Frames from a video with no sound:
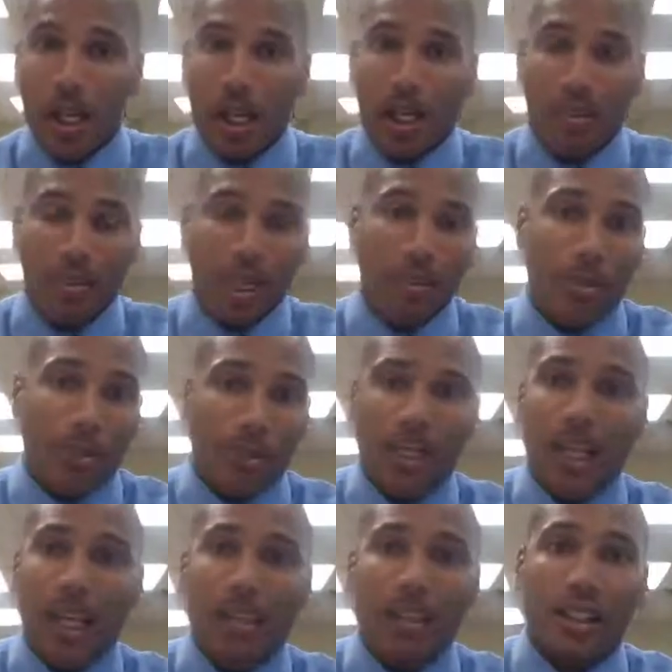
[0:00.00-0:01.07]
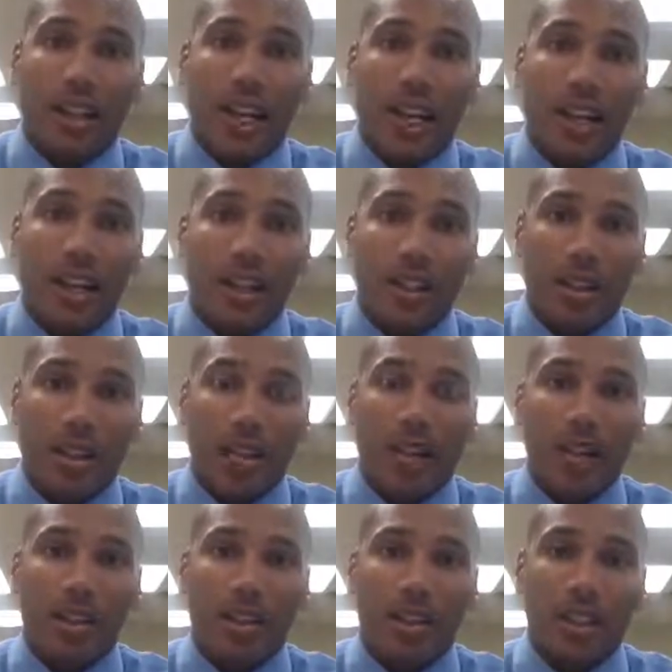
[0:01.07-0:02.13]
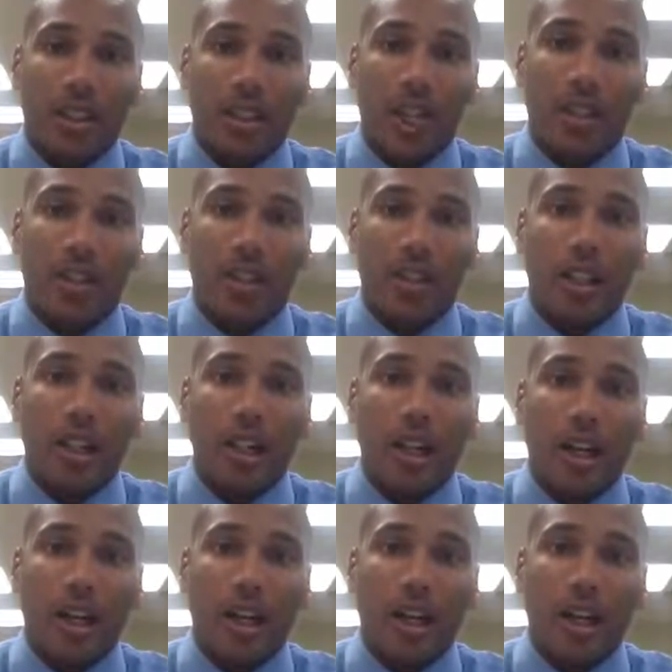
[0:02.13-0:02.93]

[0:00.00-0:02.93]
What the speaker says: and B, because they actually care, and their character and integrity